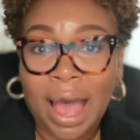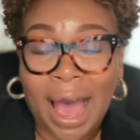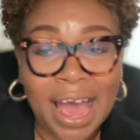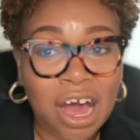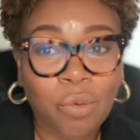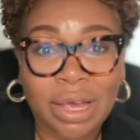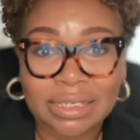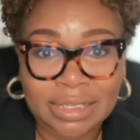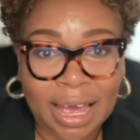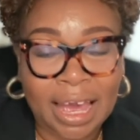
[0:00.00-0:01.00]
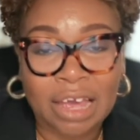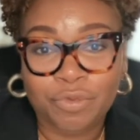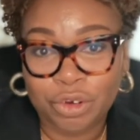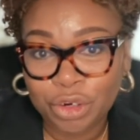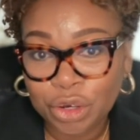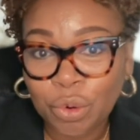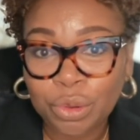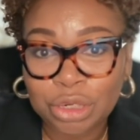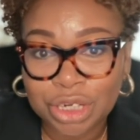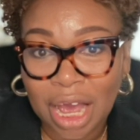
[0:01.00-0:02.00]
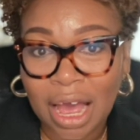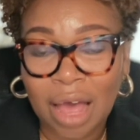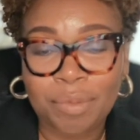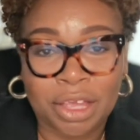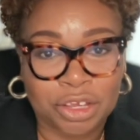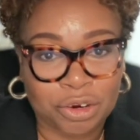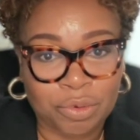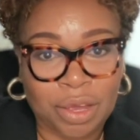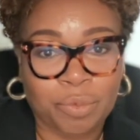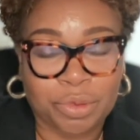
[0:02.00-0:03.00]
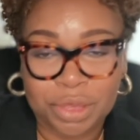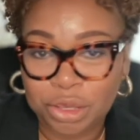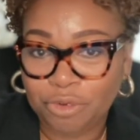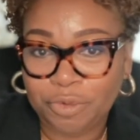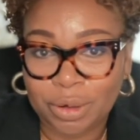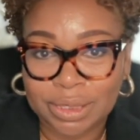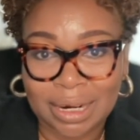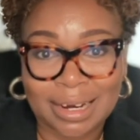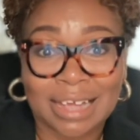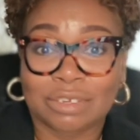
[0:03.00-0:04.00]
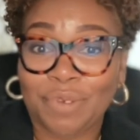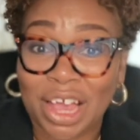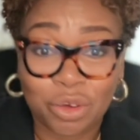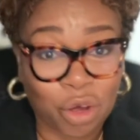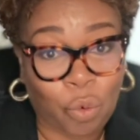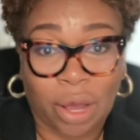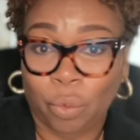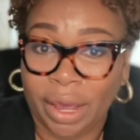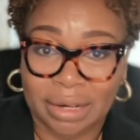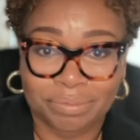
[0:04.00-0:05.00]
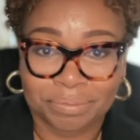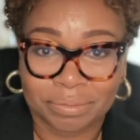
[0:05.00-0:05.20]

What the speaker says: I always say, if you're new on the job and you're within your first 90 days, find you a quick win.